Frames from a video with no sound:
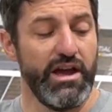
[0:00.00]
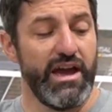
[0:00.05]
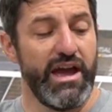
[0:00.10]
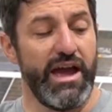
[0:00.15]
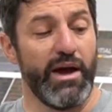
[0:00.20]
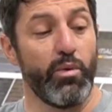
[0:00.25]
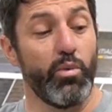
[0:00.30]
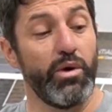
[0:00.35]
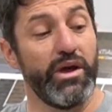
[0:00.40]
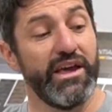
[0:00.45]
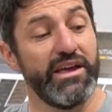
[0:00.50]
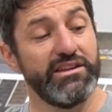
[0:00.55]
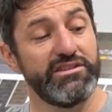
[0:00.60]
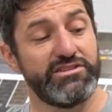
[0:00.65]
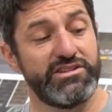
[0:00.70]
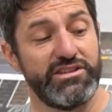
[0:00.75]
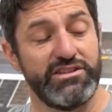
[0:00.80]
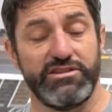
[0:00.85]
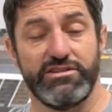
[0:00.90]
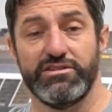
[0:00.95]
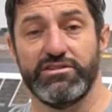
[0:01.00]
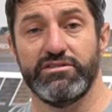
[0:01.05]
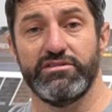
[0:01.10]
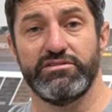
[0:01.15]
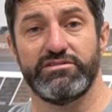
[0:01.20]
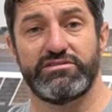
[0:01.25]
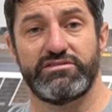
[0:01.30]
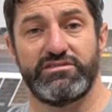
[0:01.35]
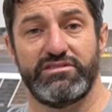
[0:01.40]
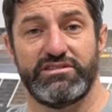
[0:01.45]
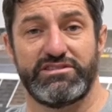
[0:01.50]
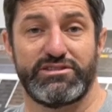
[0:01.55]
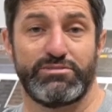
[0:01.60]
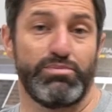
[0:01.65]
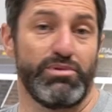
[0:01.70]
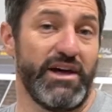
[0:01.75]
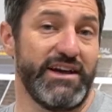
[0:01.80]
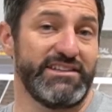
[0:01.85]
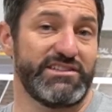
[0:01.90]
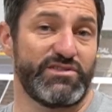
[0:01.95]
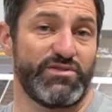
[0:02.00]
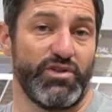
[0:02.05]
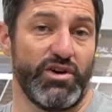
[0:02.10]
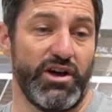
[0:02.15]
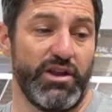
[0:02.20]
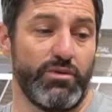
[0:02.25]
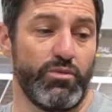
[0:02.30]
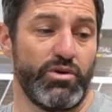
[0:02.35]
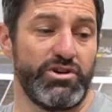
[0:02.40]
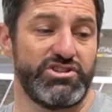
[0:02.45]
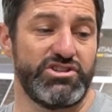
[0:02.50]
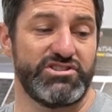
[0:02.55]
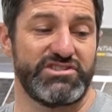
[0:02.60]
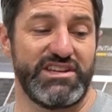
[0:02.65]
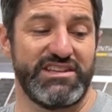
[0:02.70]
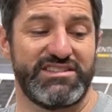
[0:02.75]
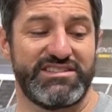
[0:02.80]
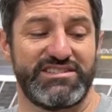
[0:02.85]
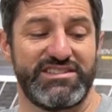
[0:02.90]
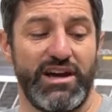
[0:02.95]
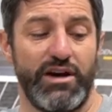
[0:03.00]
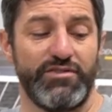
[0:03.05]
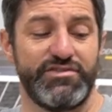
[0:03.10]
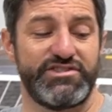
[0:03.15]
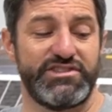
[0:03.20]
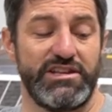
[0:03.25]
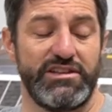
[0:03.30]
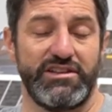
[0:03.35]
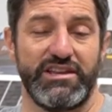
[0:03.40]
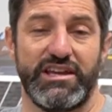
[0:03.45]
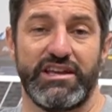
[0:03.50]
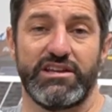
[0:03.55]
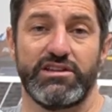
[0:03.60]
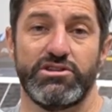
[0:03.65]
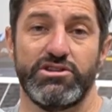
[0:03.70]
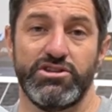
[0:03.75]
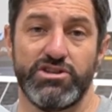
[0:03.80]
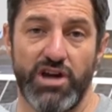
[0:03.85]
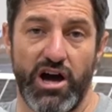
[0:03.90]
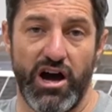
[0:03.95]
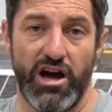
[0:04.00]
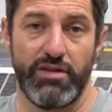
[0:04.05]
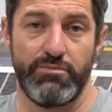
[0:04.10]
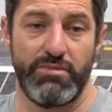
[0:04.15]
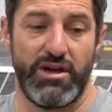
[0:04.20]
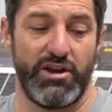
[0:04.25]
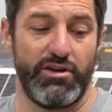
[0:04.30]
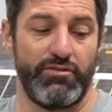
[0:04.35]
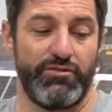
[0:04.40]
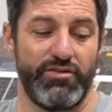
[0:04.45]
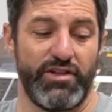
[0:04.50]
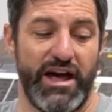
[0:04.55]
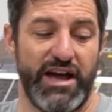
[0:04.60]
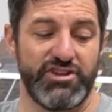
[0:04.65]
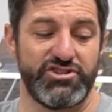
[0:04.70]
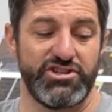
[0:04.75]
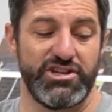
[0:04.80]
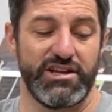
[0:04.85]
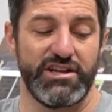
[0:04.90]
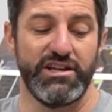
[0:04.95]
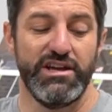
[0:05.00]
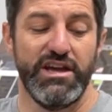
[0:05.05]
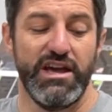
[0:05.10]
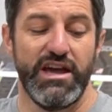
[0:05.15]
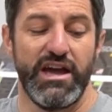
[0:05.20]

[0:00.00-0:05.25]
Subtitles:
And when to use the splice foot, which is a self-sealing, non-metal flashing,